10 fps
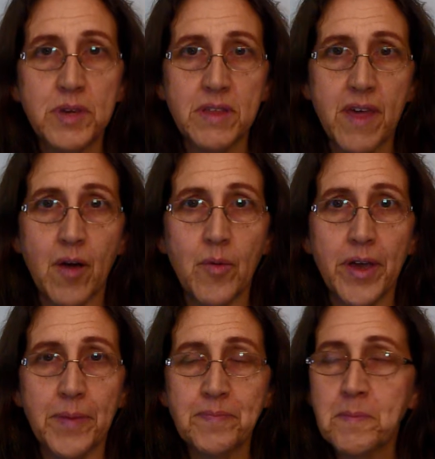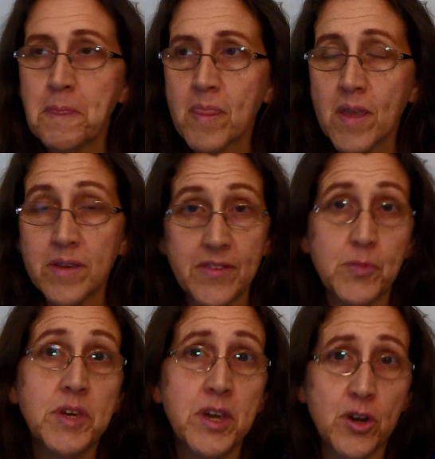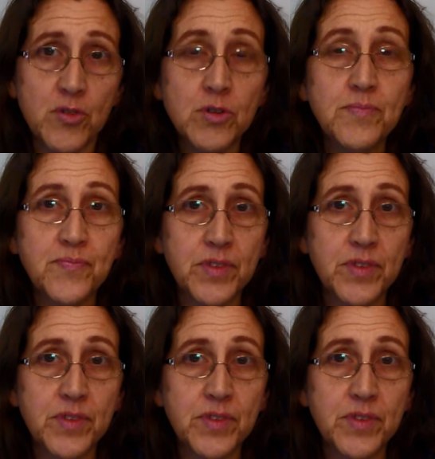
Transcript: to be that way. You have to be careful.